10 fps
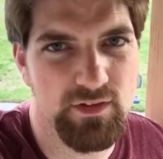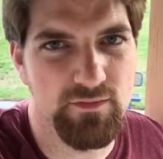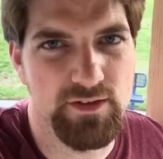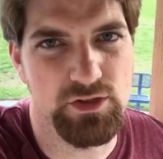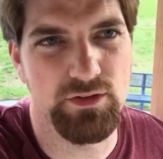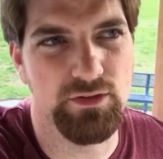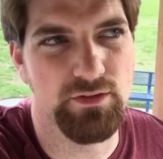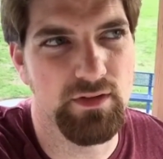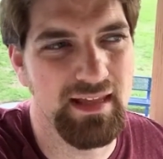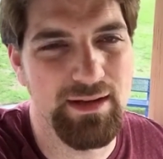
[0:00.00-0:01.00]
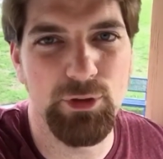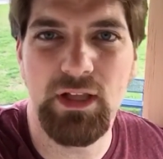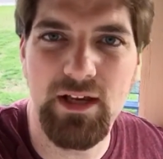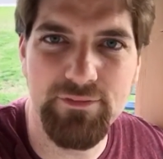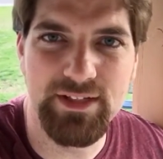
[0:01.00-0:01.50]
of the official label
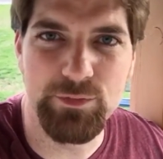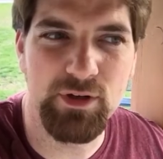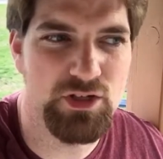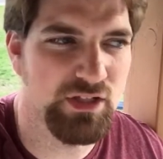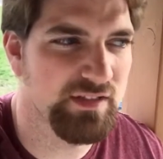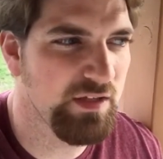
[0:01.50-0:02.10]
of his prejudice,